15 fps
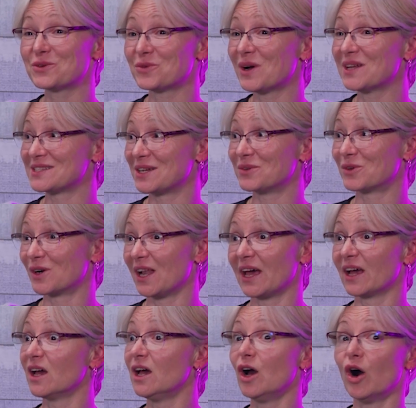the ones that were
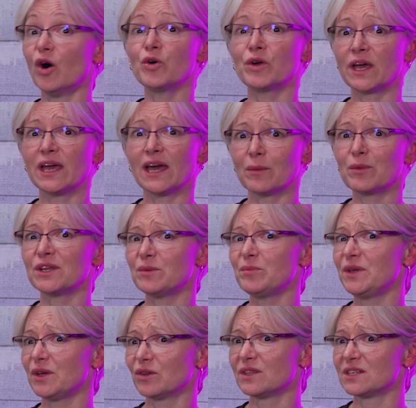like, okay, I'm going to
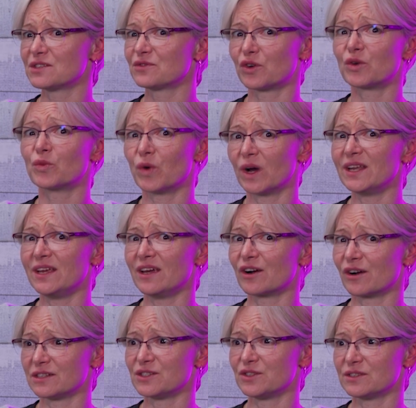be on this for 1
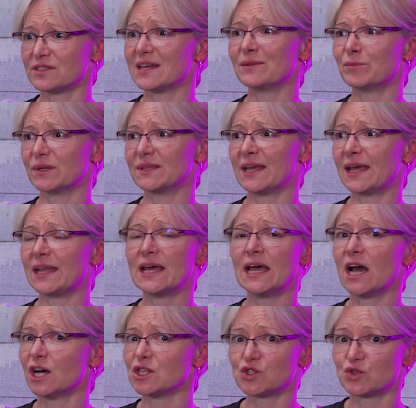year, as you said, but then
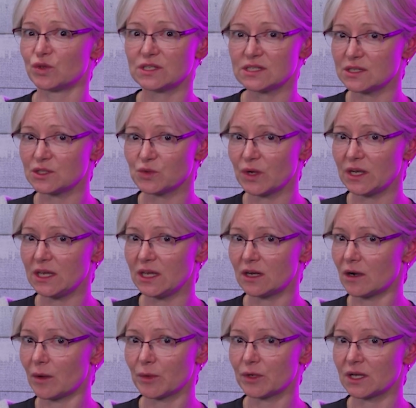as soon as it's 1
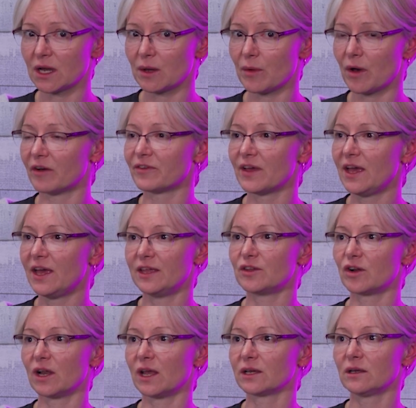year, I'm going to come off. And
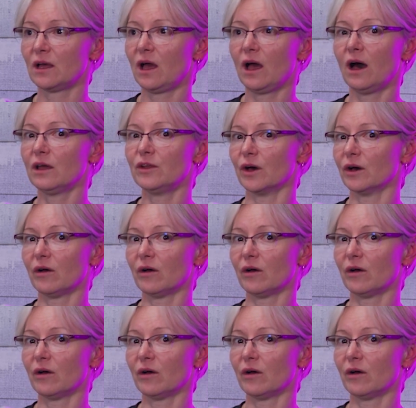they're like, oh, no,